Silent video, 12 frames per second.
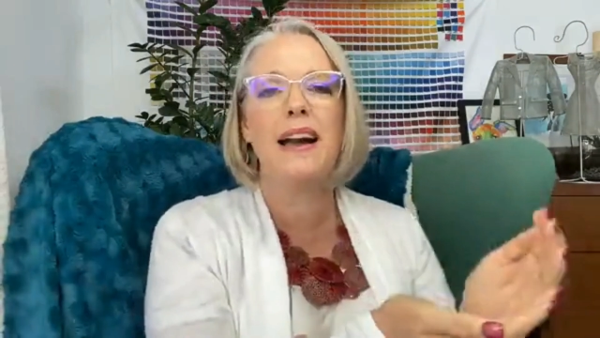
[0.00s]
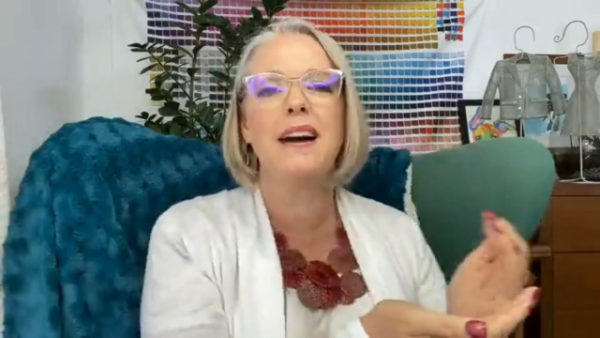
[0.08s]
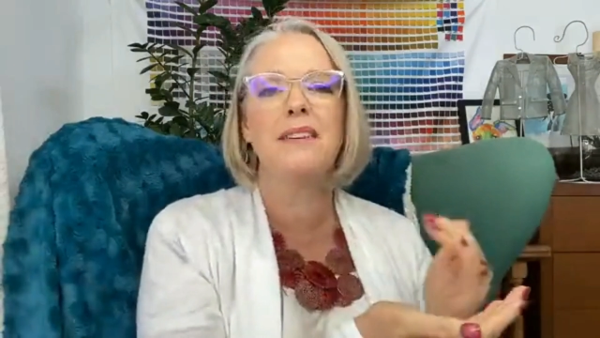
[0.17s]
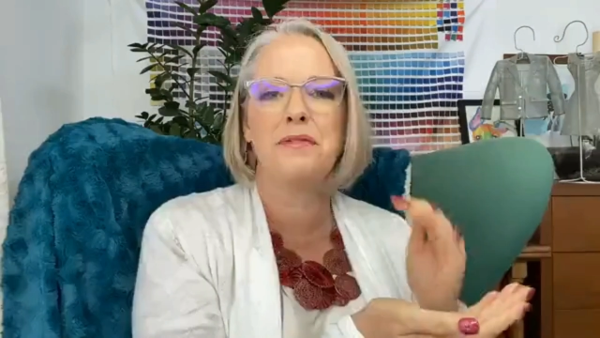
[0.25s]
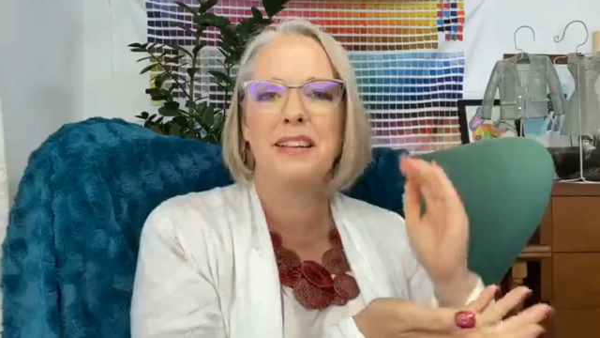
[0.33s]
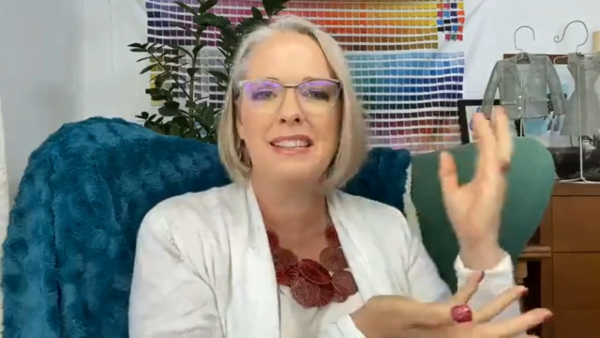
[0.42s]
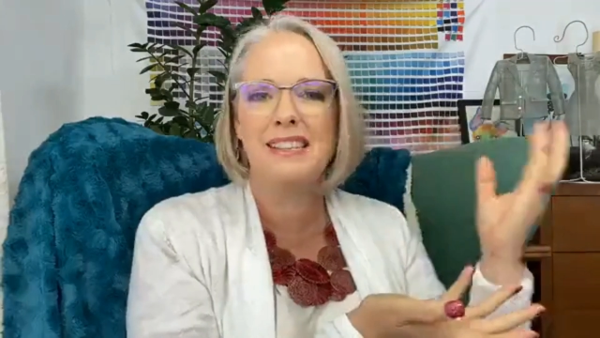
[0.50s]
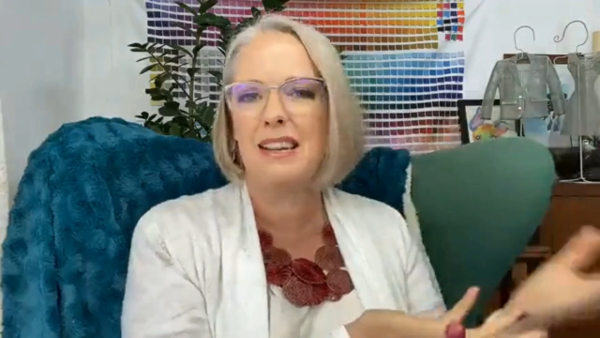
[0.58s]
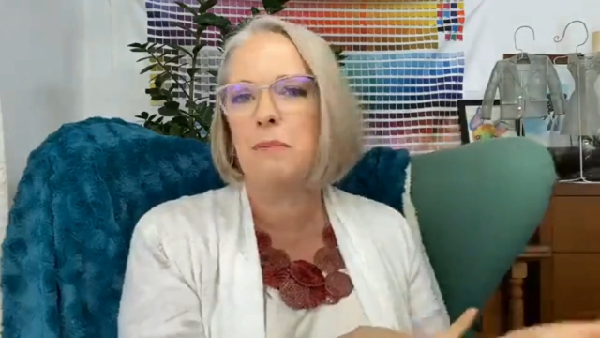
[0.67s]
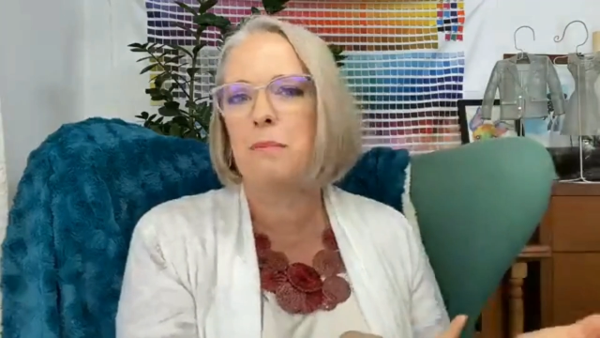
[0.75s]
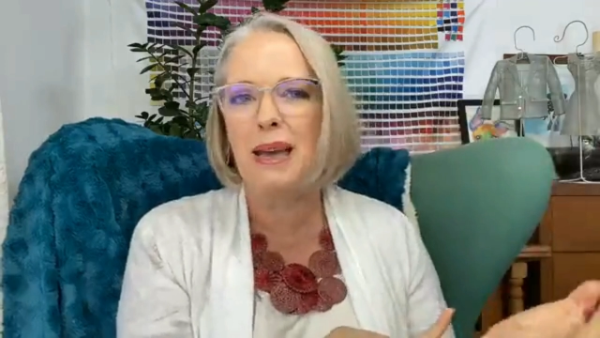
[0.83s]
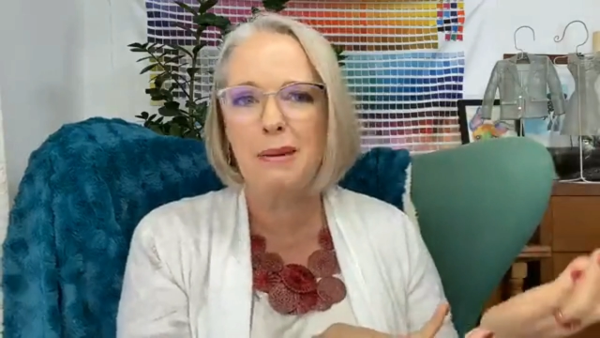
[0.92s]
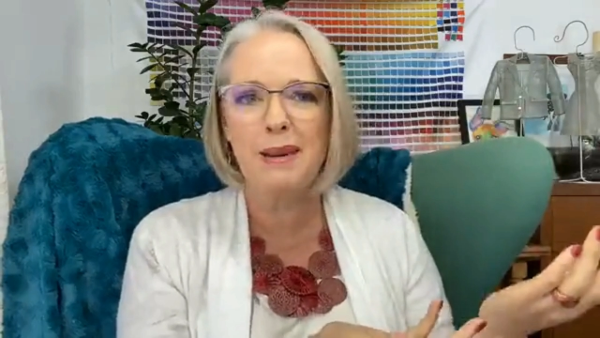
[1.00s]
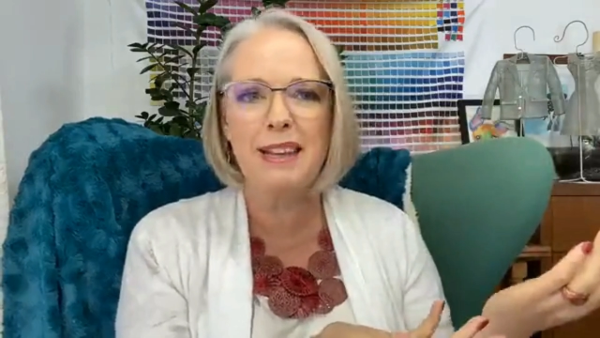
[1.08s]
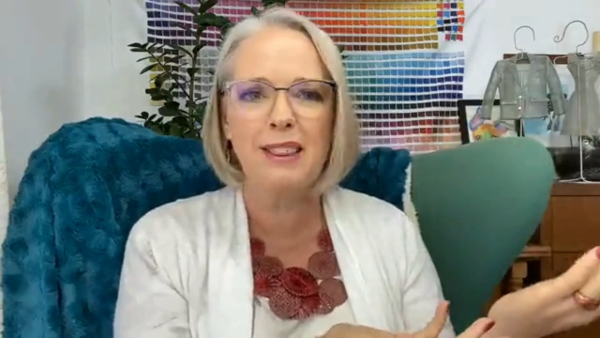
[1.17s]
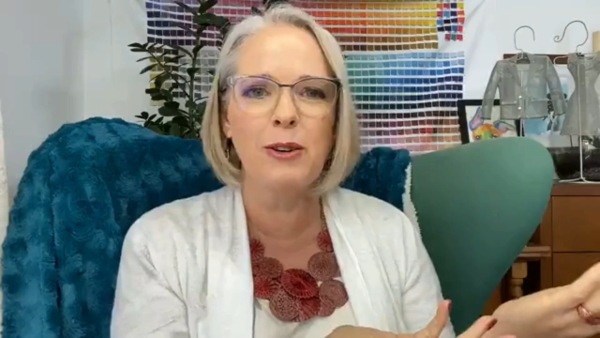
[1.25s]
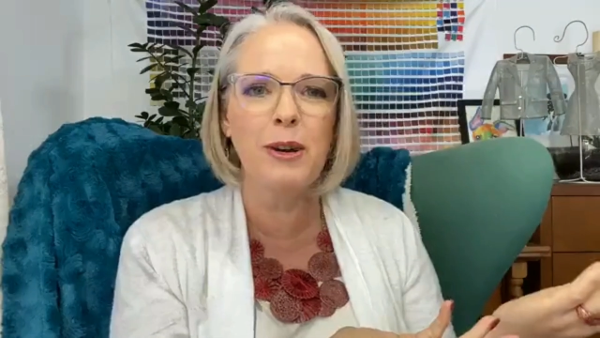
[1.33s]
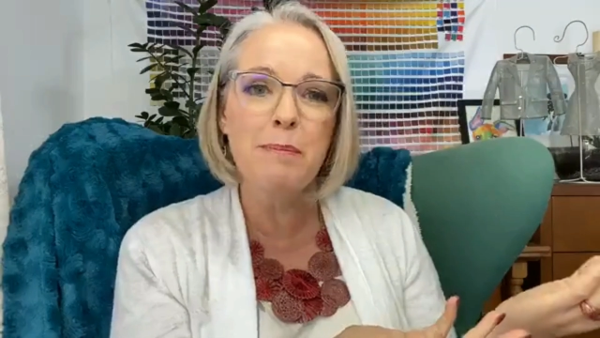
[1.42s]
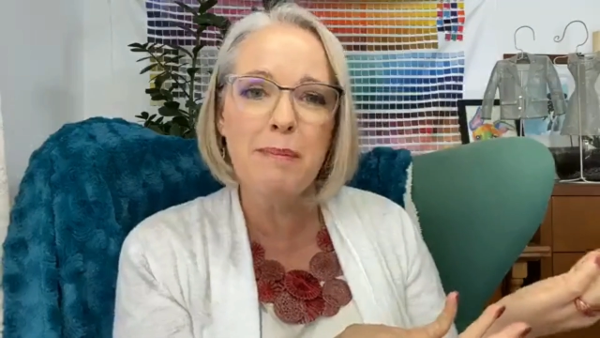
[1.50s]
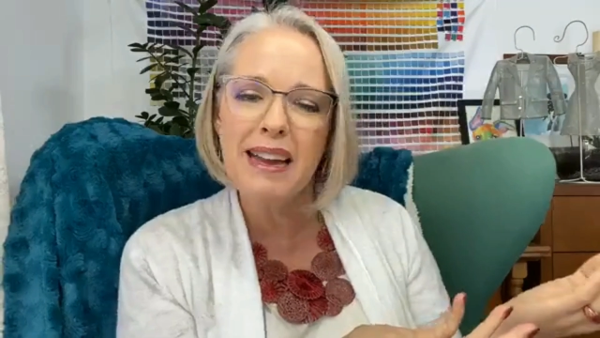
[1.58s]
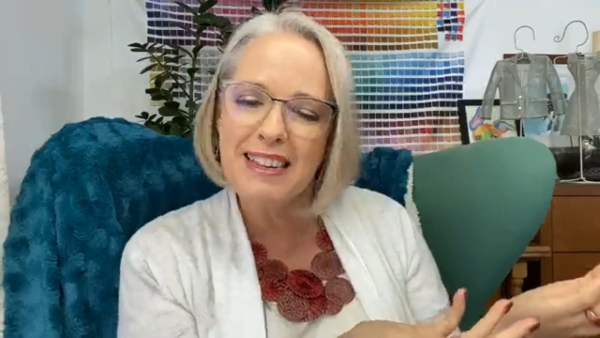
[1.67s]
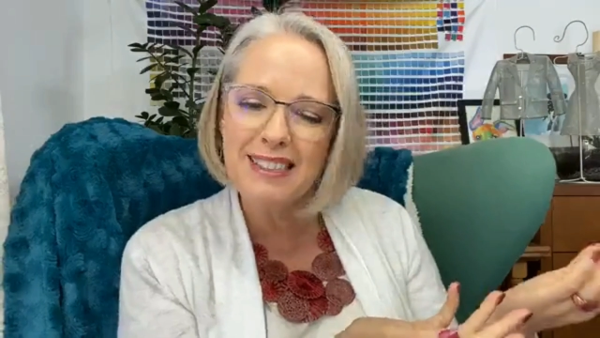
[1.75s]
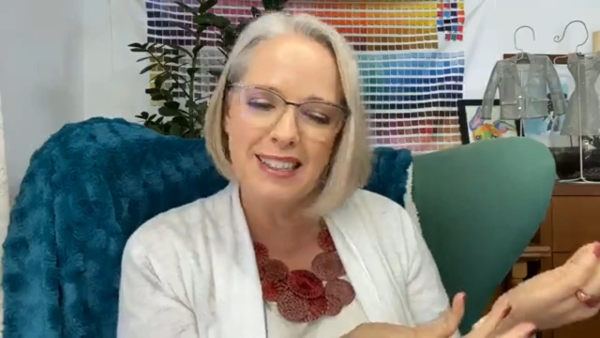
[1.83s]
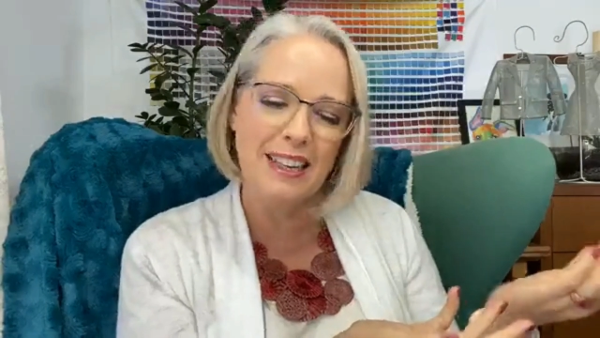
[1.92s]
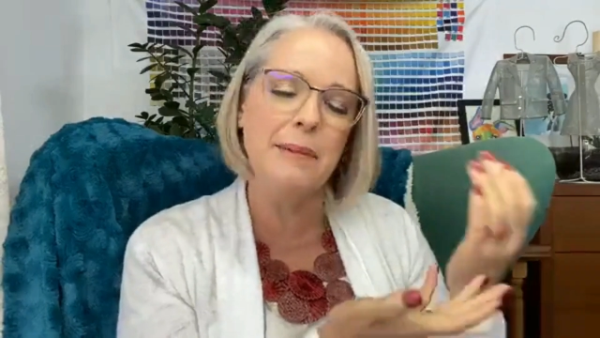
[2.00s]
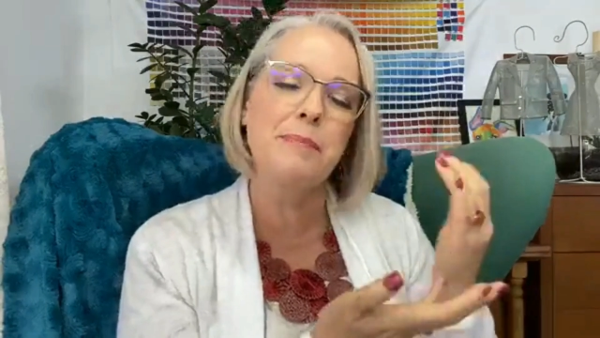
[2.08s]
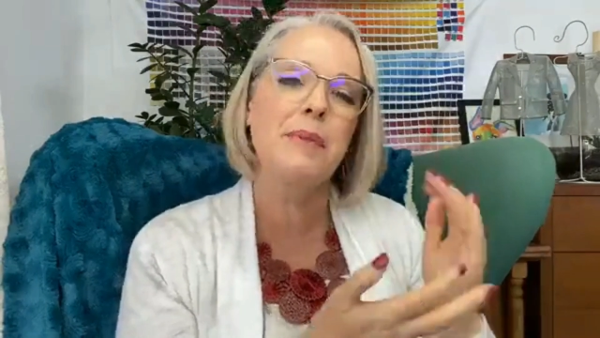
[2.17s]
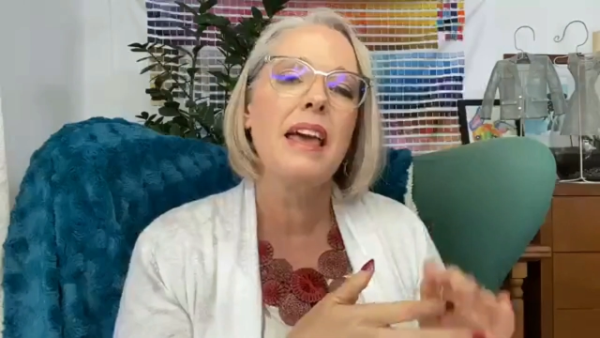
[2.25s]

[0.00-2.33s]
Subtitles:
outfits that make me look amazing?